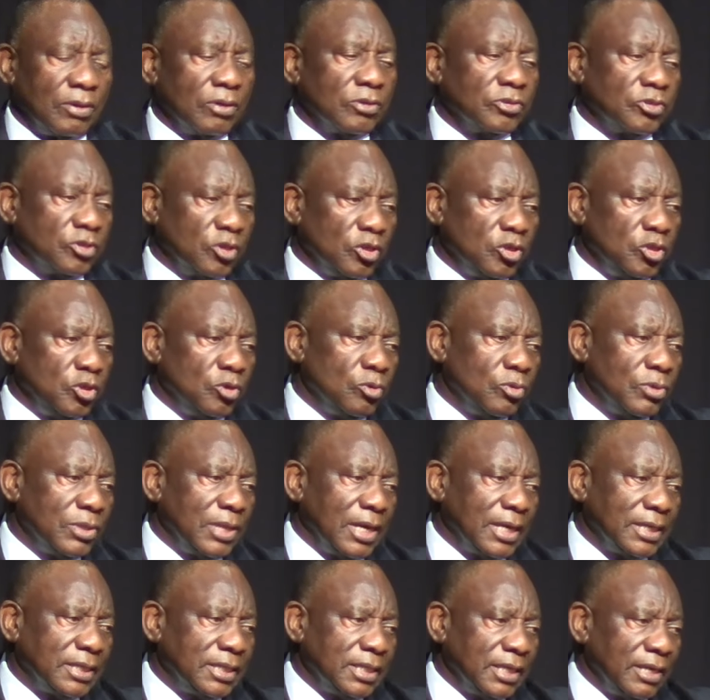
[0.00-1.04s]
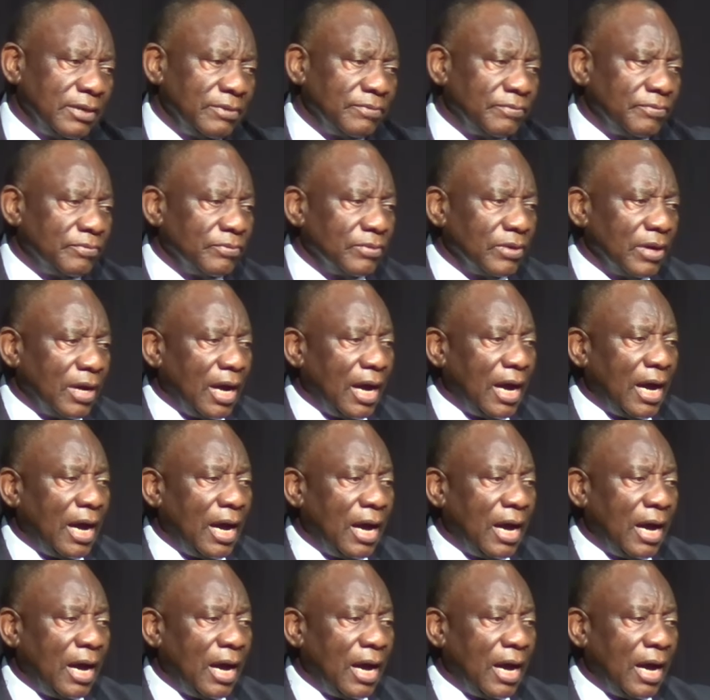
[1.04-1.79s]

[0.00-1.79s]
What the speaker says: He also knew that if